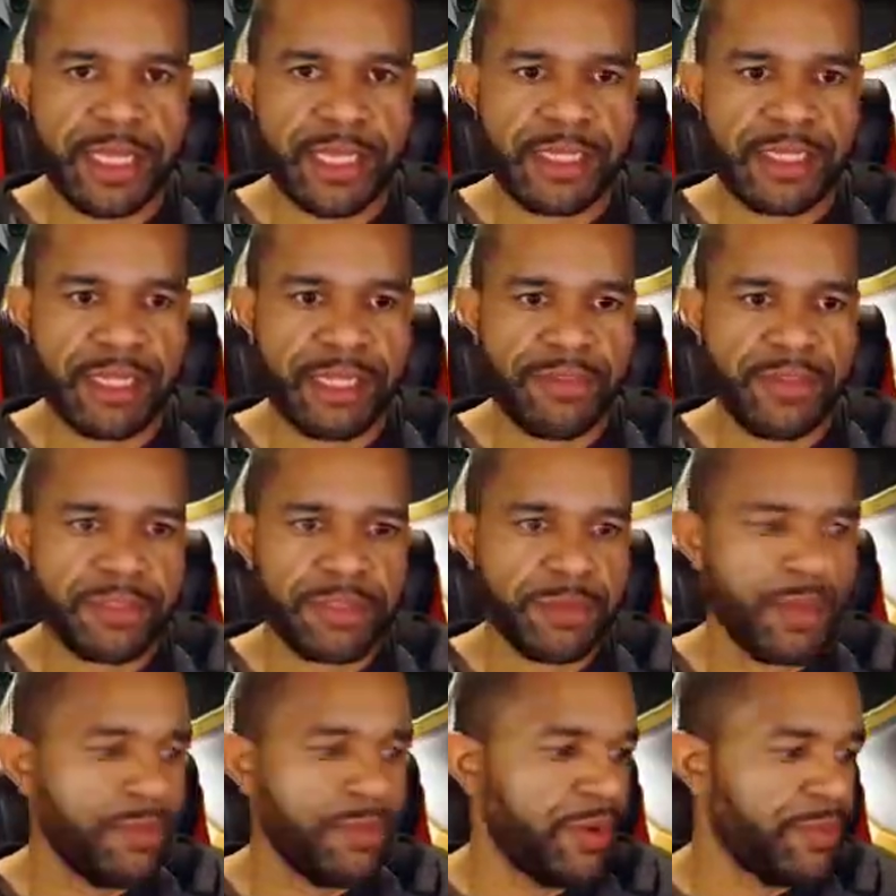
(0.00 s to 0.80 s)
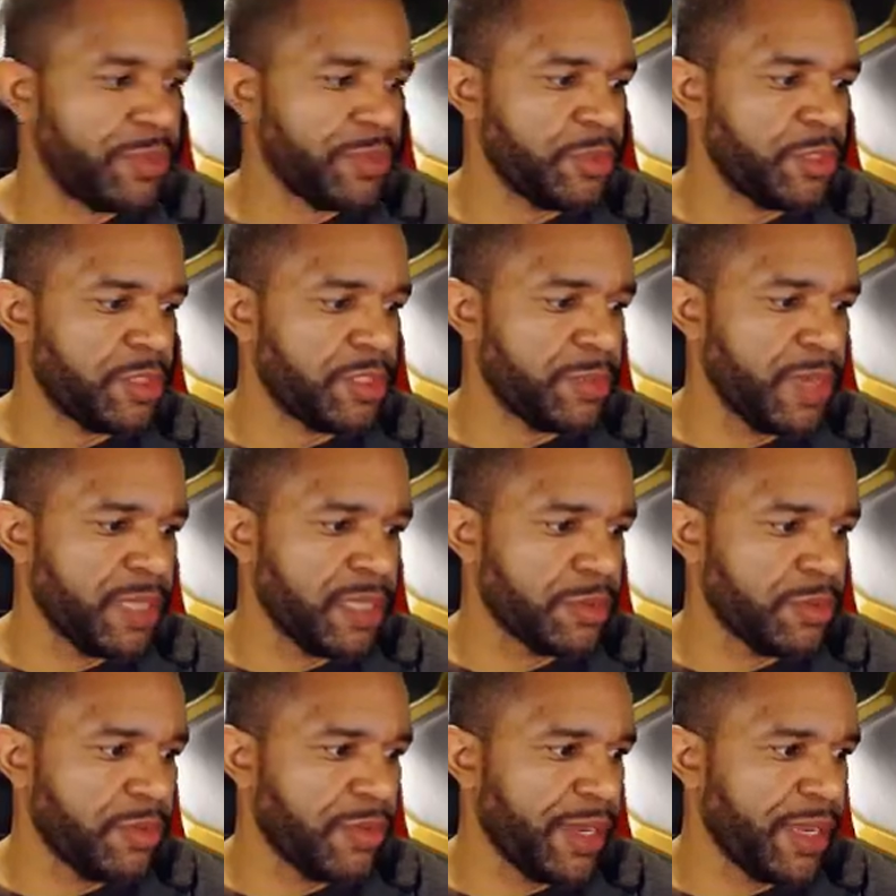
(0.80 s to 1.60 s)
that defense buff up as soon as
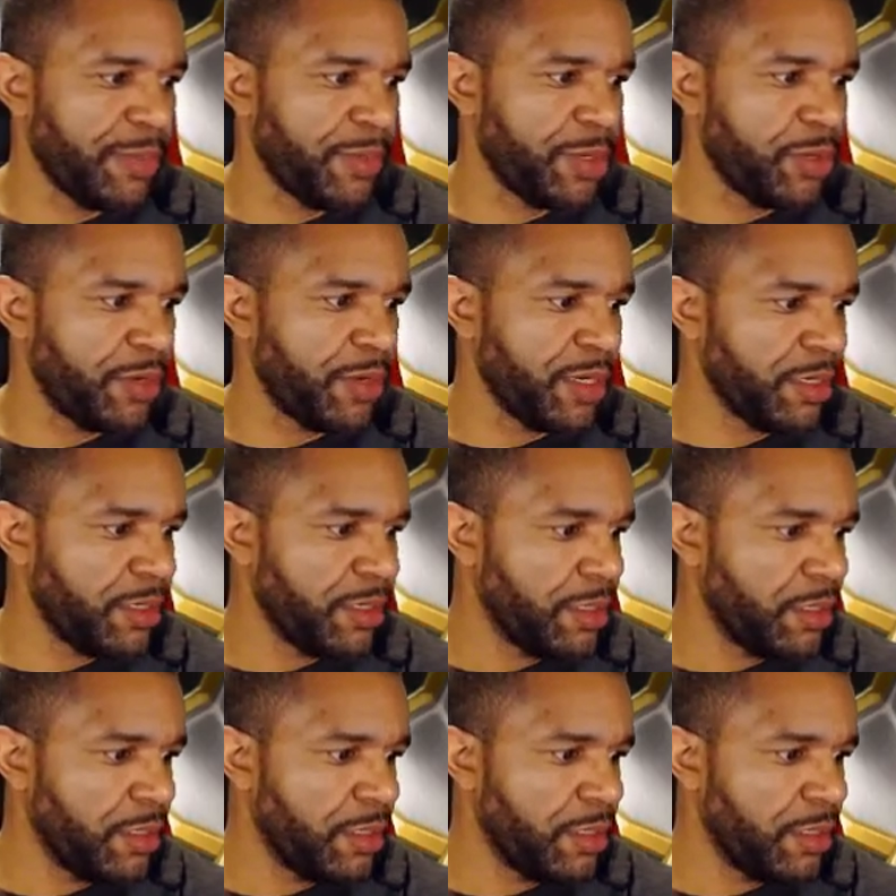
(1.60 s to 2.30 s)
possible, right? Can we do it?